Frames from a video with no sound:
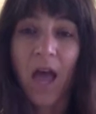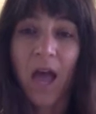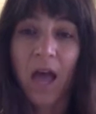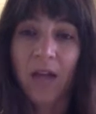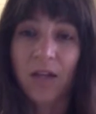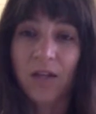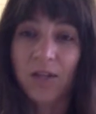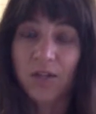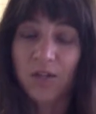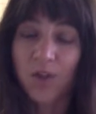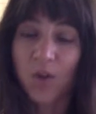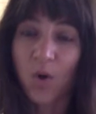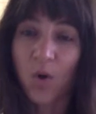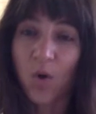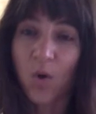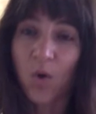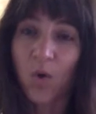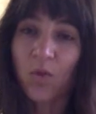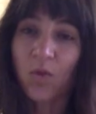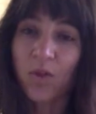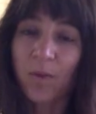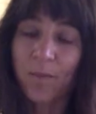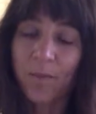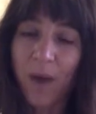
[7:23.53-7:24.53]
And
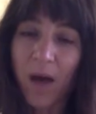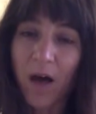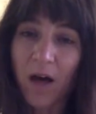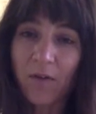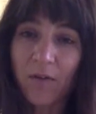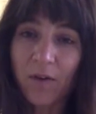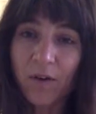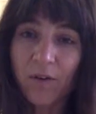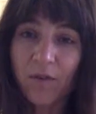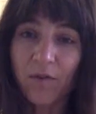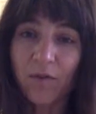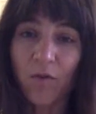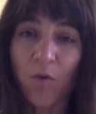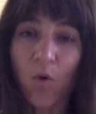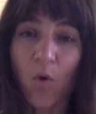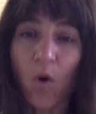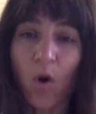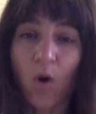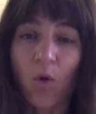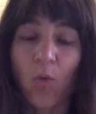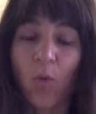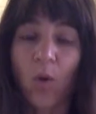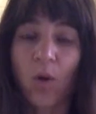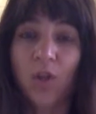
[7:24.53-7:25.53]
so the pelvic
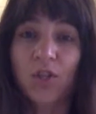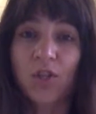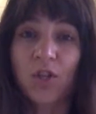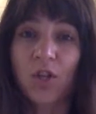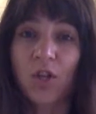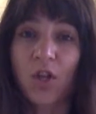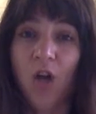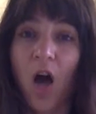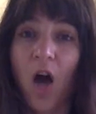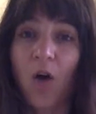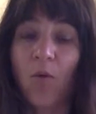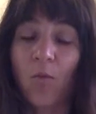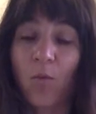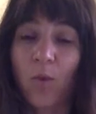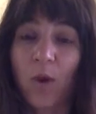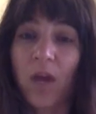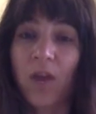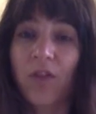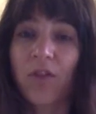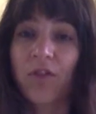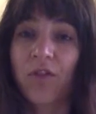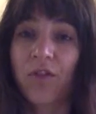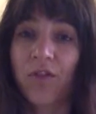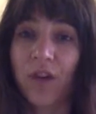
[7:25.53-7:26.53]
floor works a lot
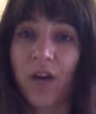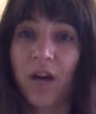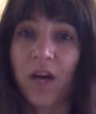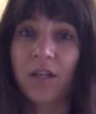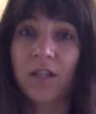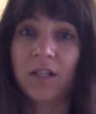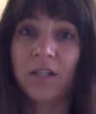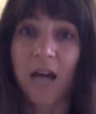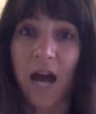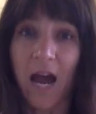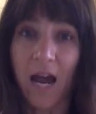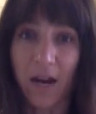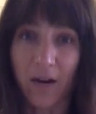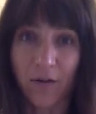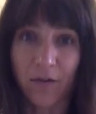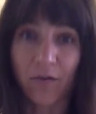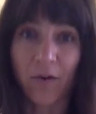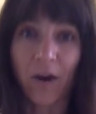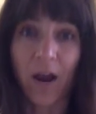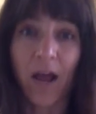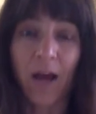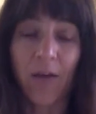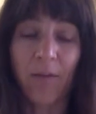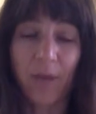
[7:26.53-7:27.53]
with the
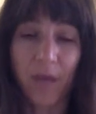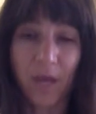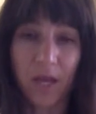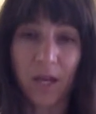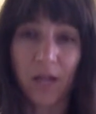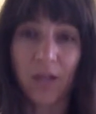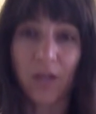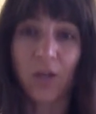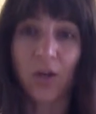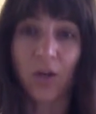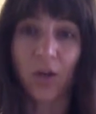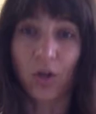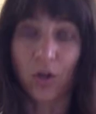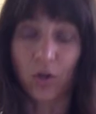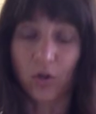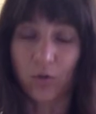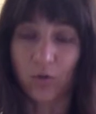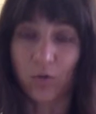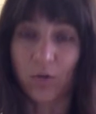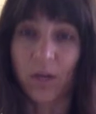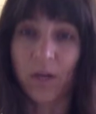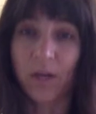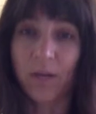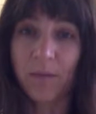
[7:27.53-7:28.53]
diaphragm in your
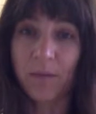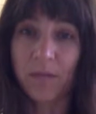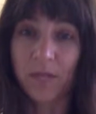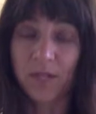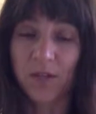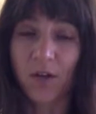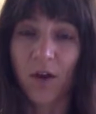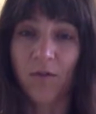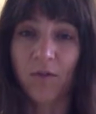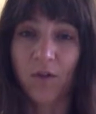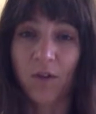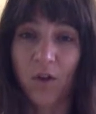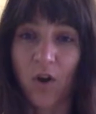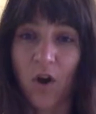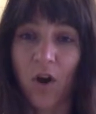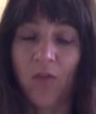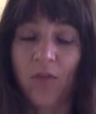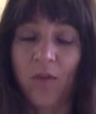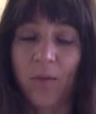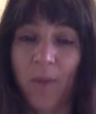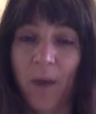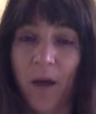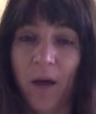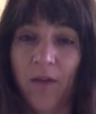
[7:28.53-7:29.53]
ribs. It's often
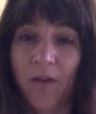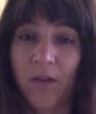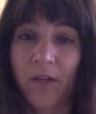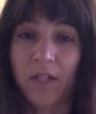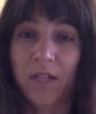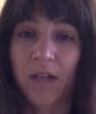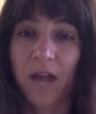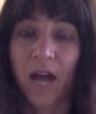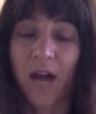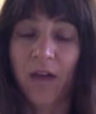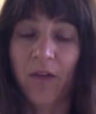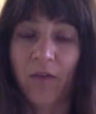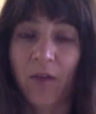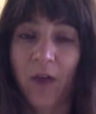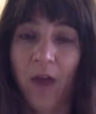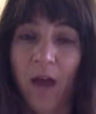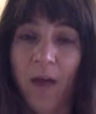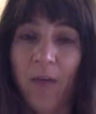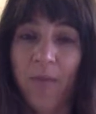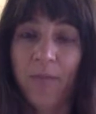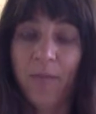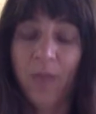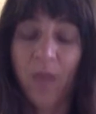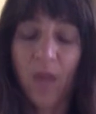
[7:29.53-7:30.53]
called the pelvic
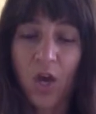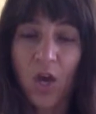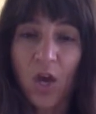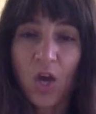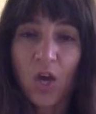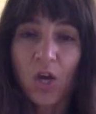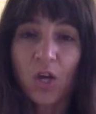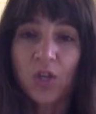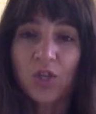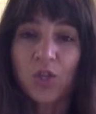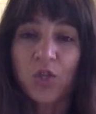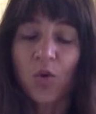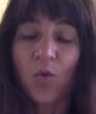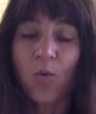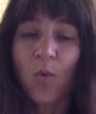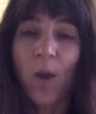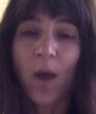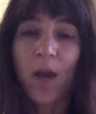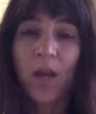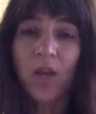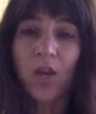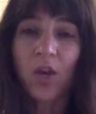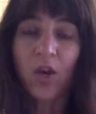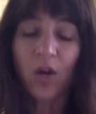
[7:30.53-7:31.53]
diaphragm. So
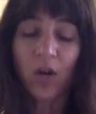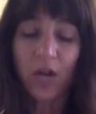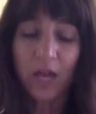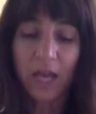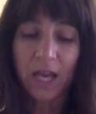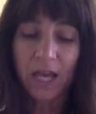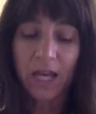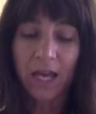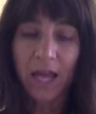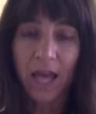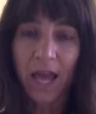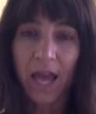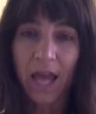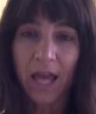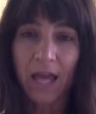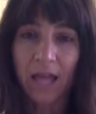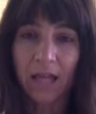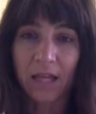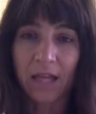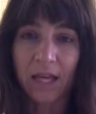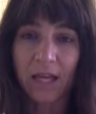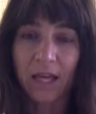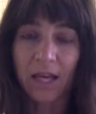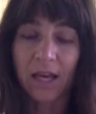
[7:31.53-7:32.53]
when you're
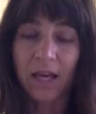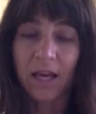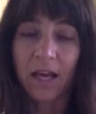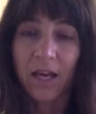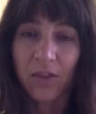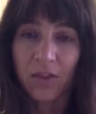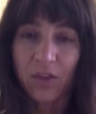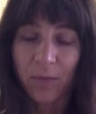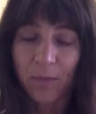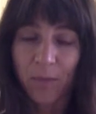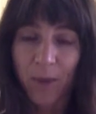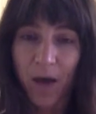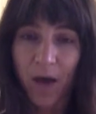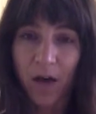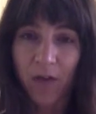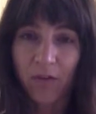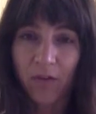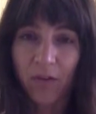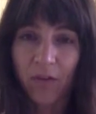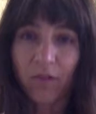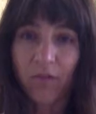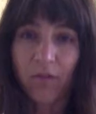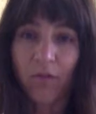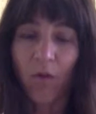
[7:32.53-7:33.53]
inhaling, the
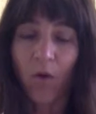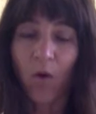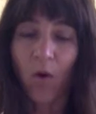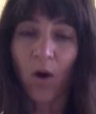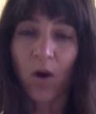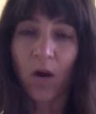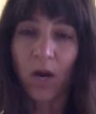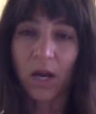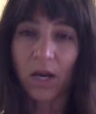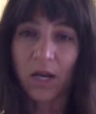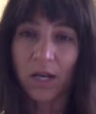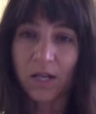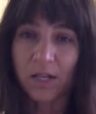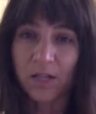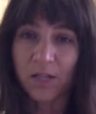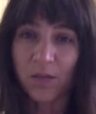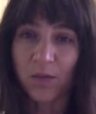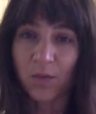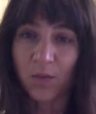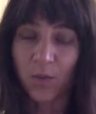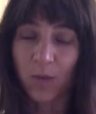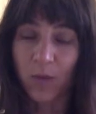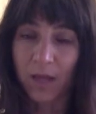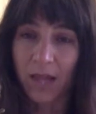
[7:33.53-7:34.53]
pelvic floor is
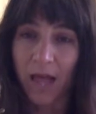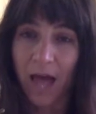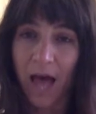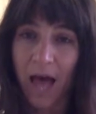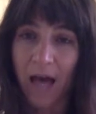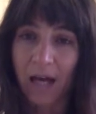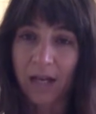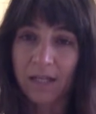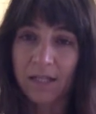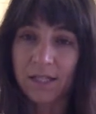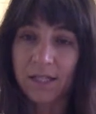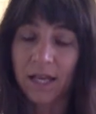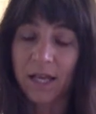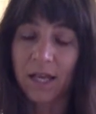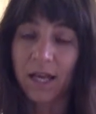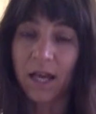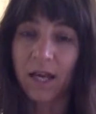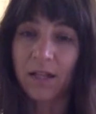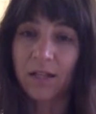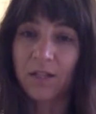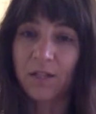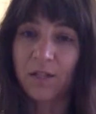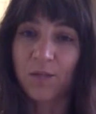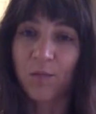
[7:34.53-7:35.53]
relaxing
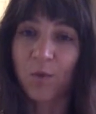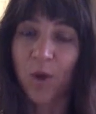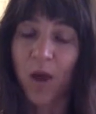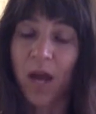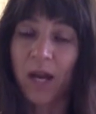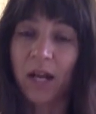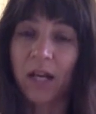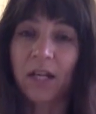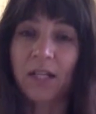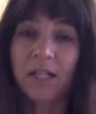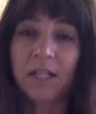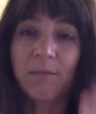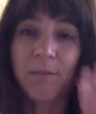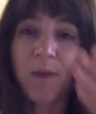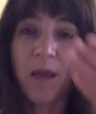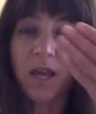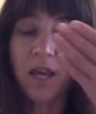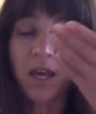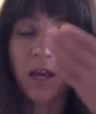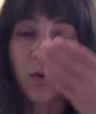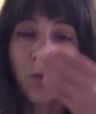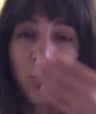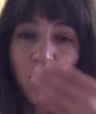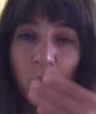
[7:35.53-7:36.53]
and spreading. It's
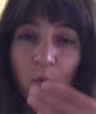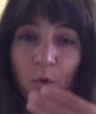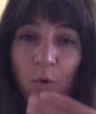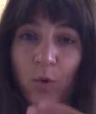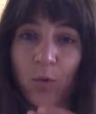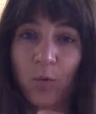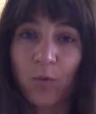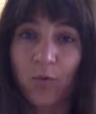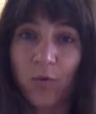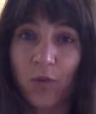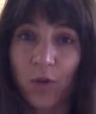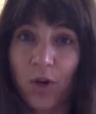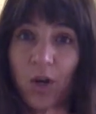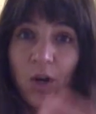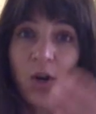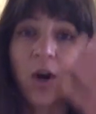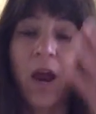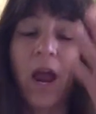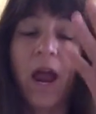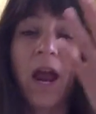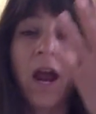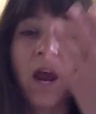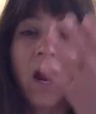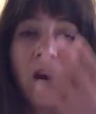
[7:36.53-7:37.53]
making room for
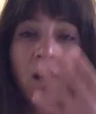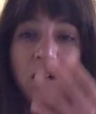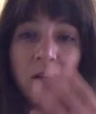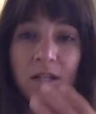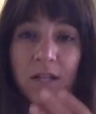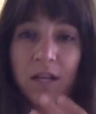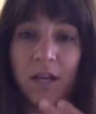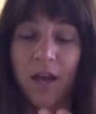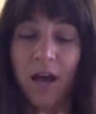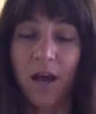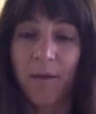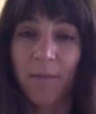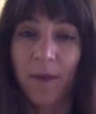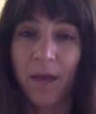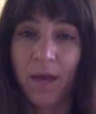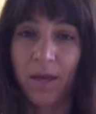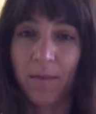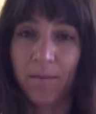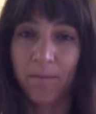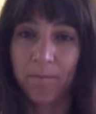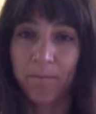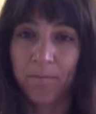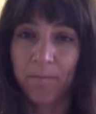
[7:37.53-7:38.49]
your air to come in.